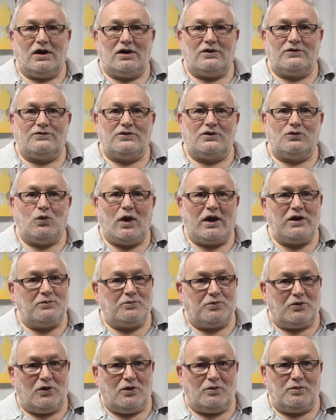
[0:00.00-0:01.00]
have a weight
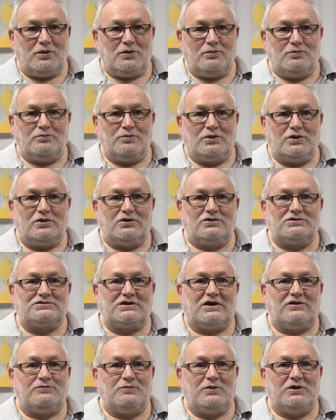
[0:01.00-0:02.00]
problem because
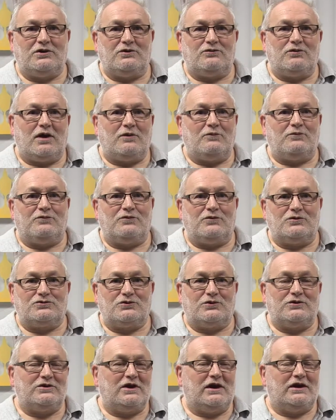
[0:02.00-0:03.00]
I've been a rep for
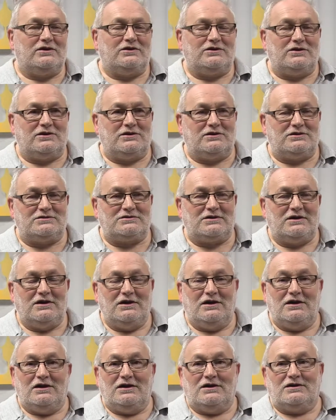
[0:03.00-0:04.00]
28 years,
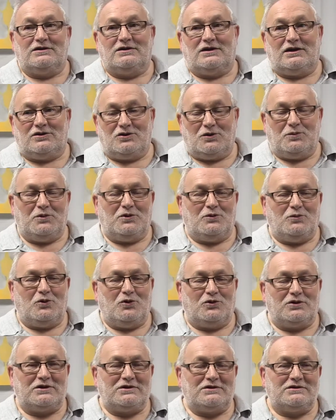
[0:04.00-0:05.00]
getting up in the
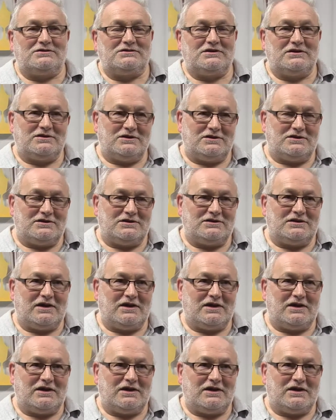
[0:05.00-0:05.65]
morning, sitting at a